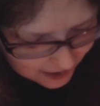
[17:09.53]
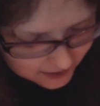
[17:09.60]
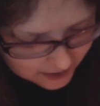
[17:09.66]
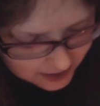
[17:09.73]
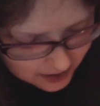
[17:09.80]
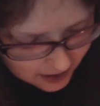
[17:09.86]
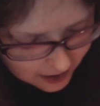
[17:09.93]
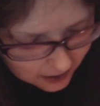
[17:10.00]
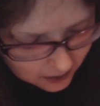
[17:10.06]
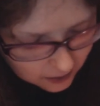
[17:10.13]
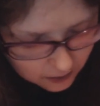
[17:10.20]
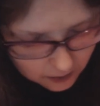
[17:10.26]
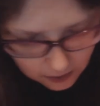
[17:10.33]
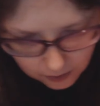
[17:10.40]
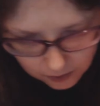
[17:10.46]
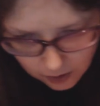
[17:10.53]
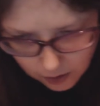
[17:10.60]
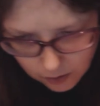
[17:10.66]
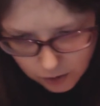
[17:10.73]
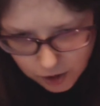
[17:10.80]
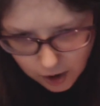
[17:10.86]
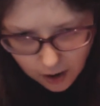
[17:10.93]
and she's like,
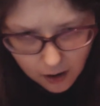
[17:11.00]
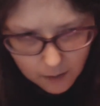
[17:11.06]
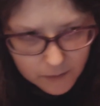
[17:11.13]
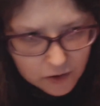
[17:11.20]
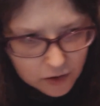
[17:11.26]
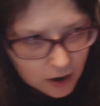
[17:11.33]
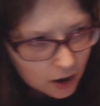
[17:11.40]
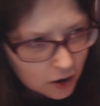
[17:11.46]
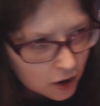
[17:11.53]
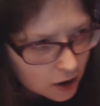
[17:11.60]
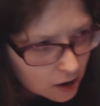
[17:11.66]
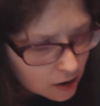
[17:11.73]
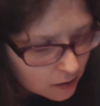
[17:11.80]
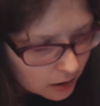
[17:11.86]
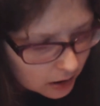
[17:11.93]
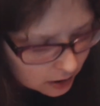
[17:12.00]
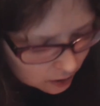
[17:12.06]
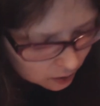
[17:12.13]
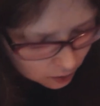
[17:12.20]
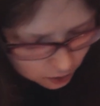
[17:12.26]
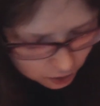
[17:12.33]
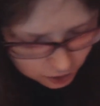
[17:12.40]
Co-Sharmus, can you hear
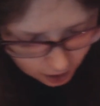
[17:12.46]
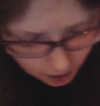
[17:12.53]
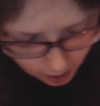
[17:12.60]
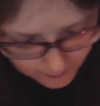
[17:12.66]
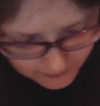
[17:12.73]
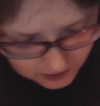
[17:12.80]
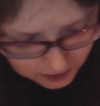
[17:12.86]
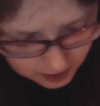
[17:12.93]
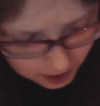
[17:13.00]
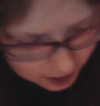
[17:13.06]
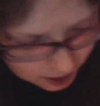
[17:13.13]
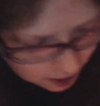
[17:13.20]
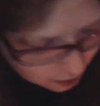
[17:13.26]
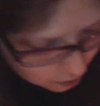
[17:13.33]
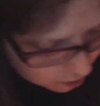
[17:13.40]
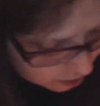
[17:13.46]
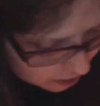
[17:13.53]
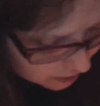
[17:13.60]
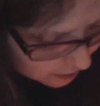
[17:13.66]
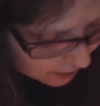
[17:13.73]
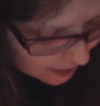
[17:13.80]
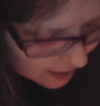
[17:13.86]
us? Co-Sharmus, can you hear
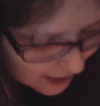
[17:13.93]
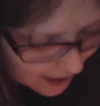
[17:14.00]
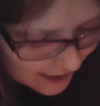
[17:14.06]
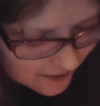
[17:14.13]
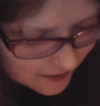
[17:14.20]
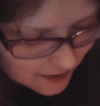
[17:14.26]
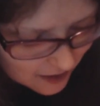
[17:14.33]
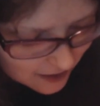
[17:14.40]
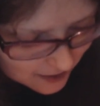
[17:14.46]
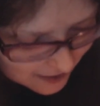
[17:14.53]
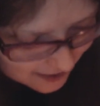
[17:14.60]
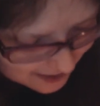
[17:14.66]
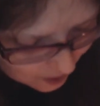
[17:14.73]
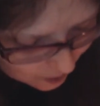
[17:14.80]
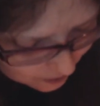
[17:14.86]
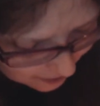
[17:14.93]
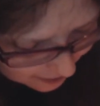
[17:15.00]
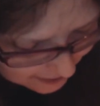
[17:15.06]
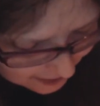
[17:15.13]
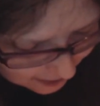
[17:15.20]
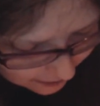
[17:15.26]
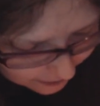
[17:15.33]
us? And this old
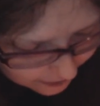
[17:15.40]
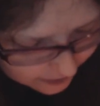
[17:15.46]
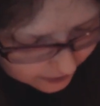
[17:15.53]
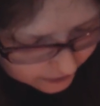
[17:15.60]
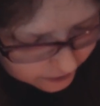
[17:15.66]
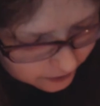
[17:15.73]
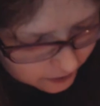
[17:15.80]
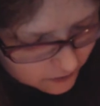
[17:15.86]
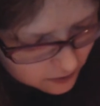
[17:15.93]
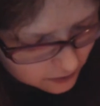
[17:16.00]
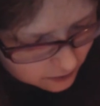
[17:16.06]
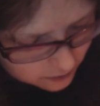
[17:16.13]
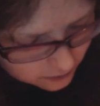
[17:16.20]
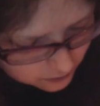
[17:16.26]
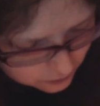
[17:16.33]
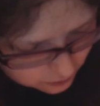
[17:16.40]
guy said, yes,